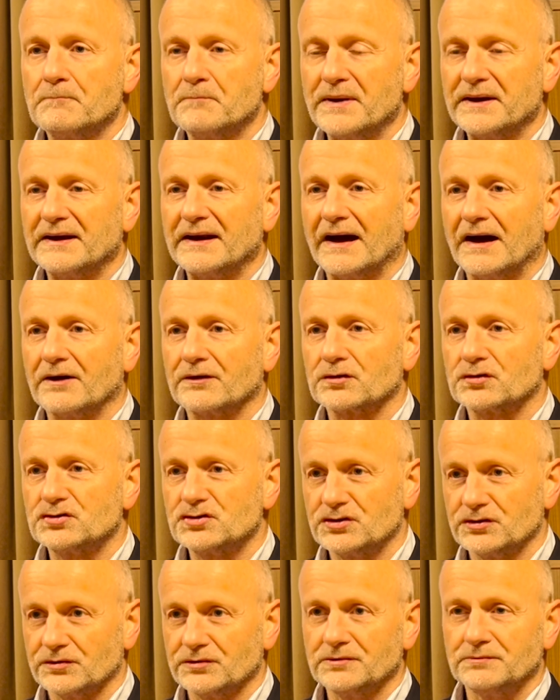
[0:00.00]
bit out of
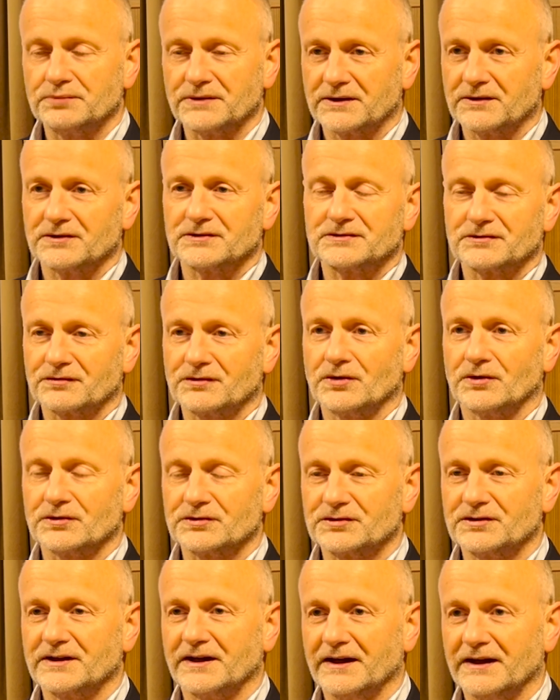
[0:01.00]
tune because of
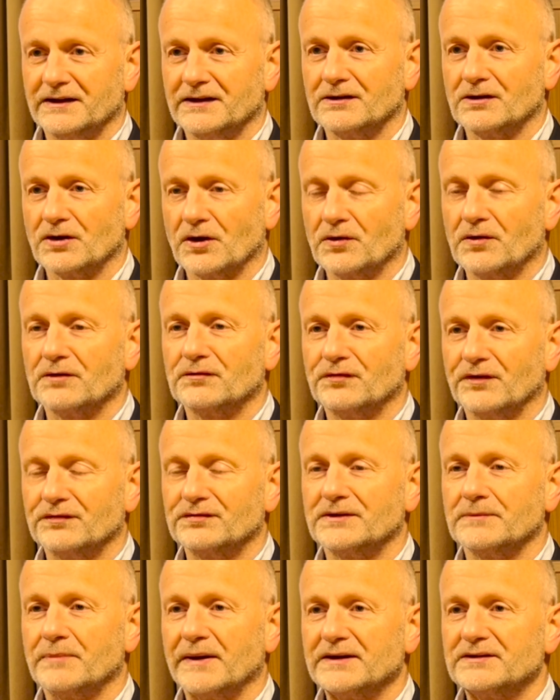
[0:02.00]
course they lowered
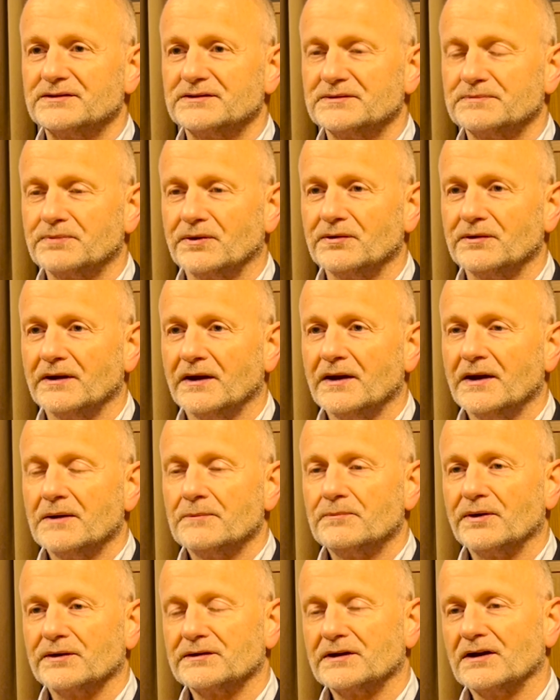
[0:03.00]
50 basis point
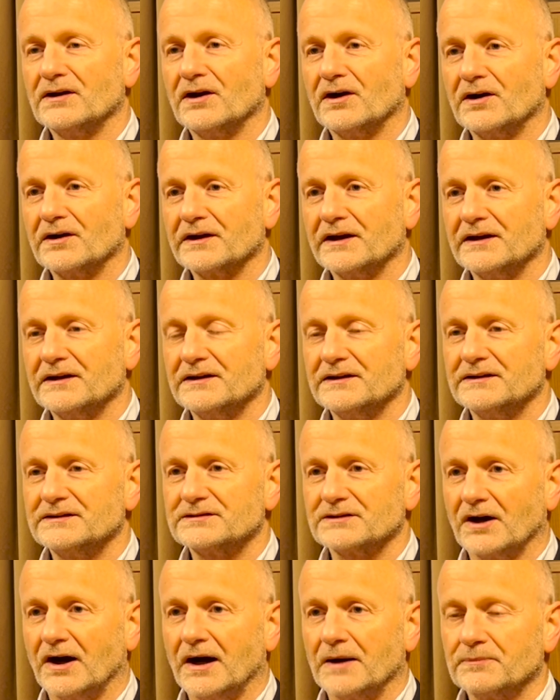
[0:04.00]
but the long end
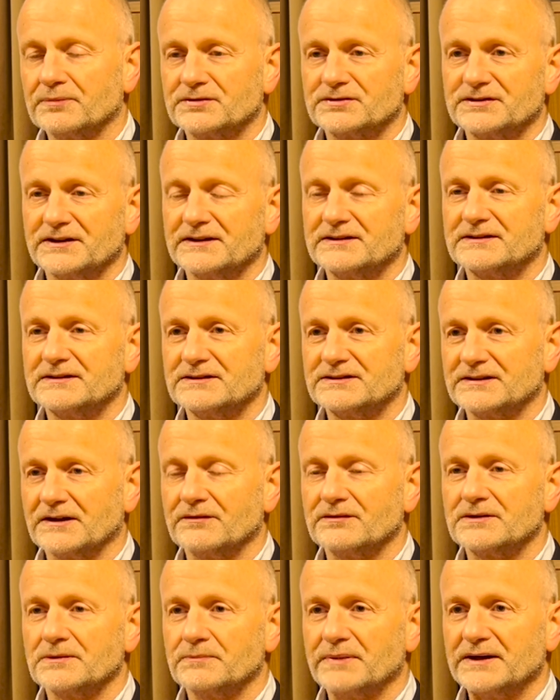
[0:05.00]
is up 60
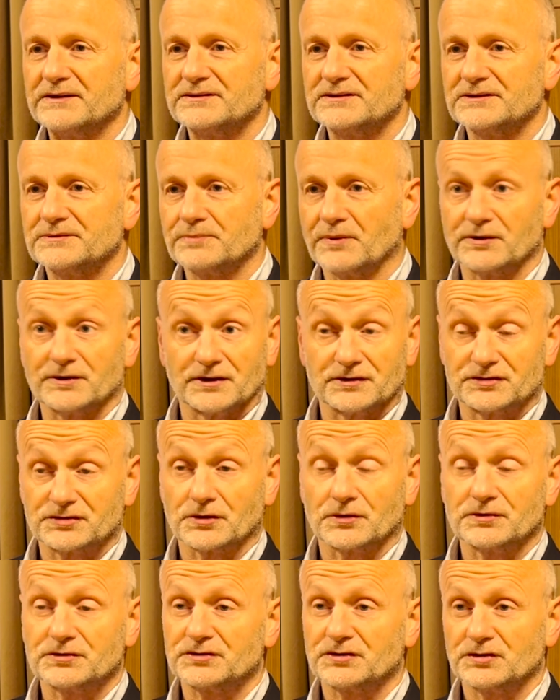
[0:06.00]
70 basis point and
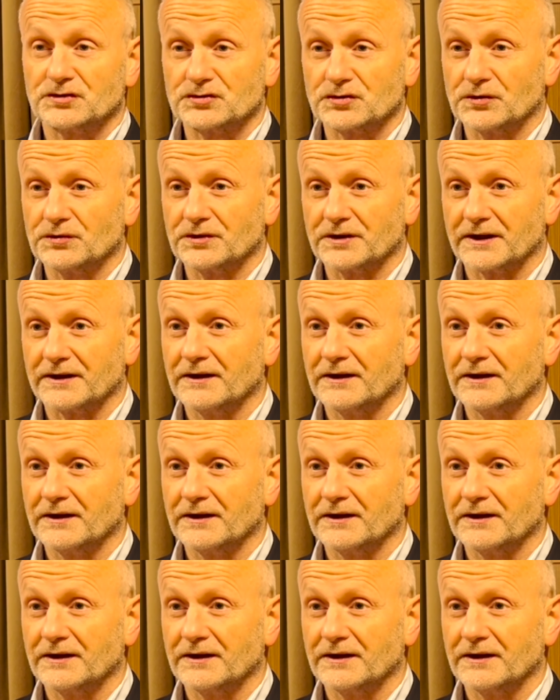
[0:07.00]
so is the short